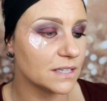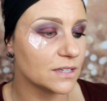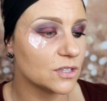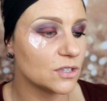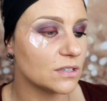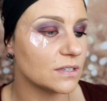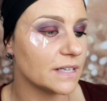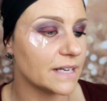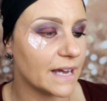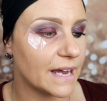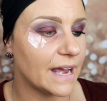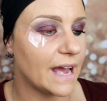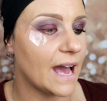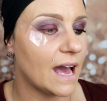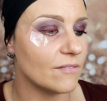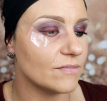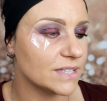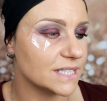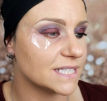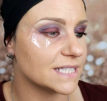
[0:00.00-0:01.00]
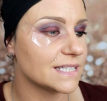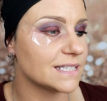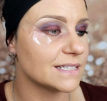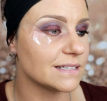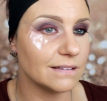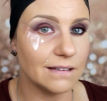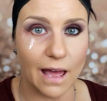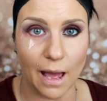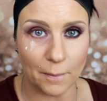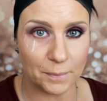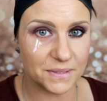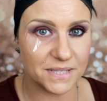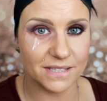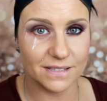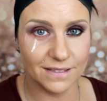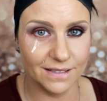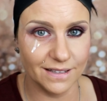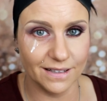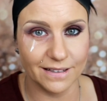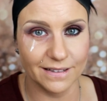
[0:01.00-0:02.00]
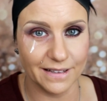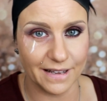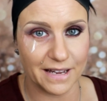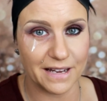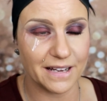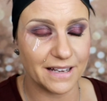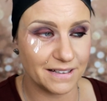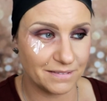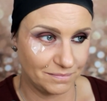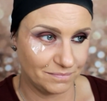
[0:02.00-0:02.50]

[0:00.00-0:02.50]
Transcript: look like I haven't slept in like